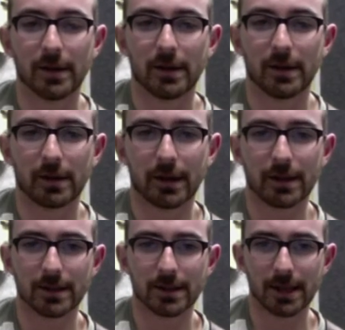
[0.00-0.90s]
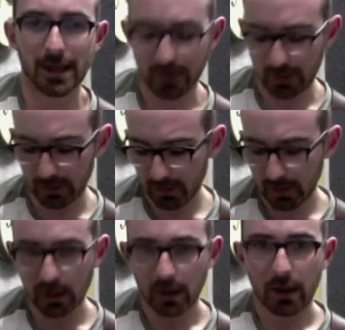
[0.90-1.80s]
Okay, so it's a C chord,
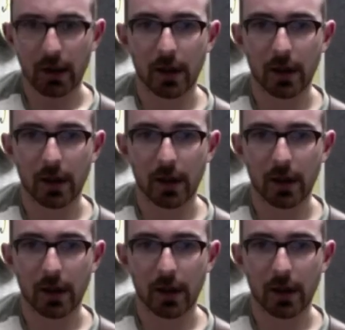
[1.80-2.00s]
and